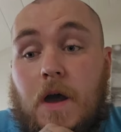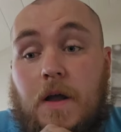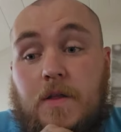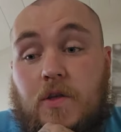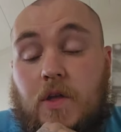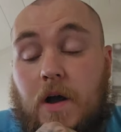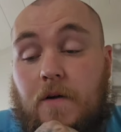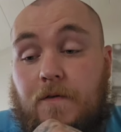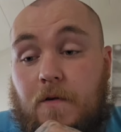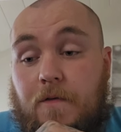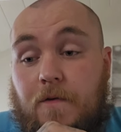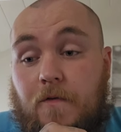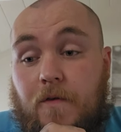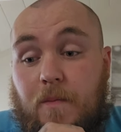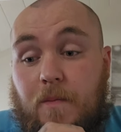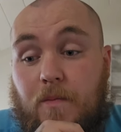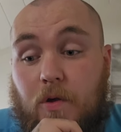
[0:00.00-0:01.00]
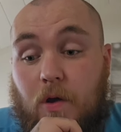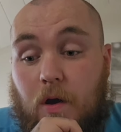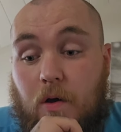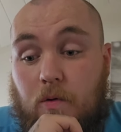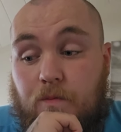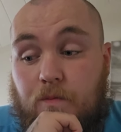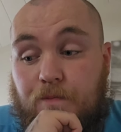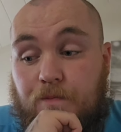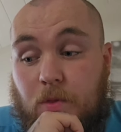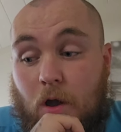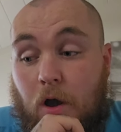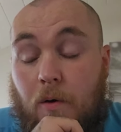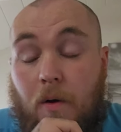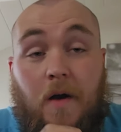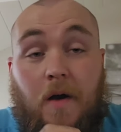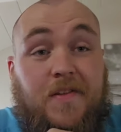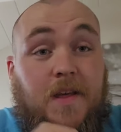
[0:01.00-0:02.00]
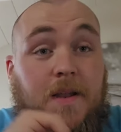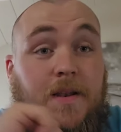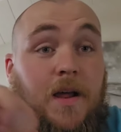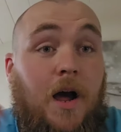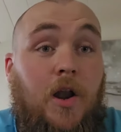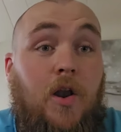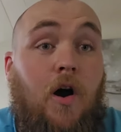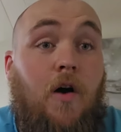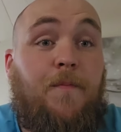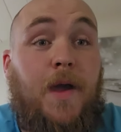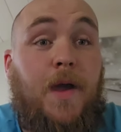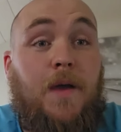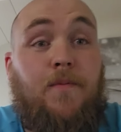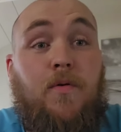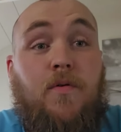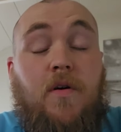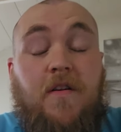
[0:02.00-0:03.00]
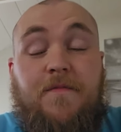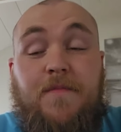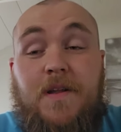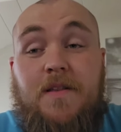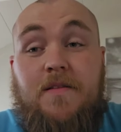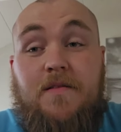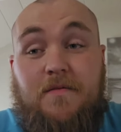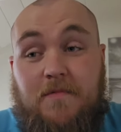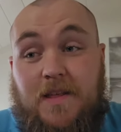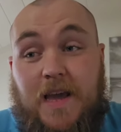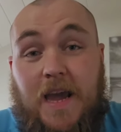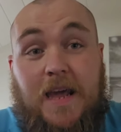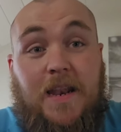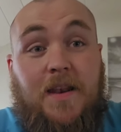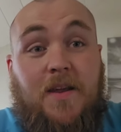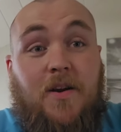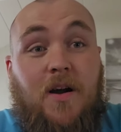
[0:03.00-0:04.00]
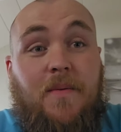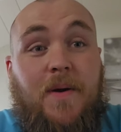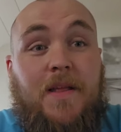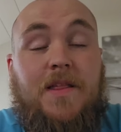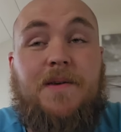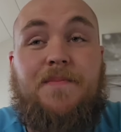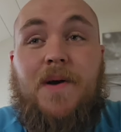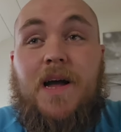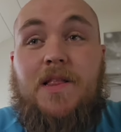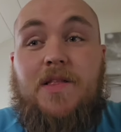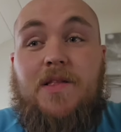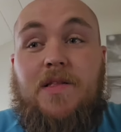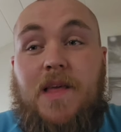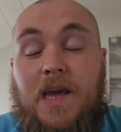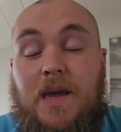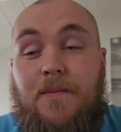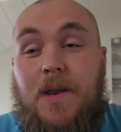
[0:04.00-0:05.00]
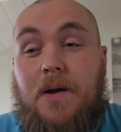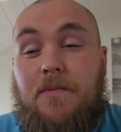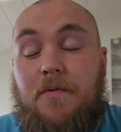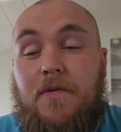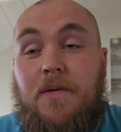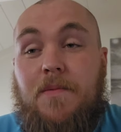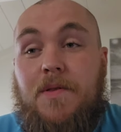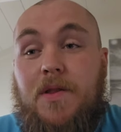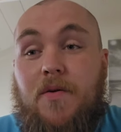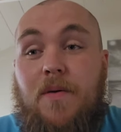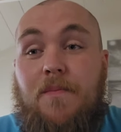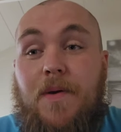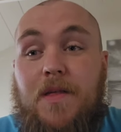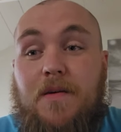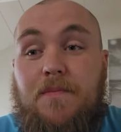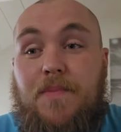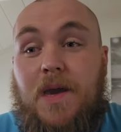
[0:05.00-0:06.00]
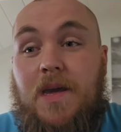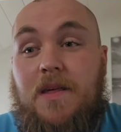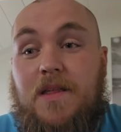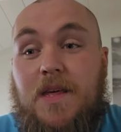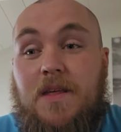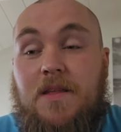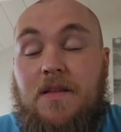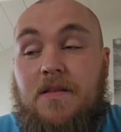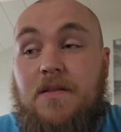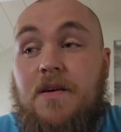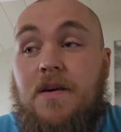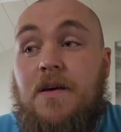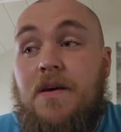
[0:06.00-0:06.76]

and stuff off of him. So I've seen that a lot of people have been saying in the comments about teaming up with him and doing bits and pieces.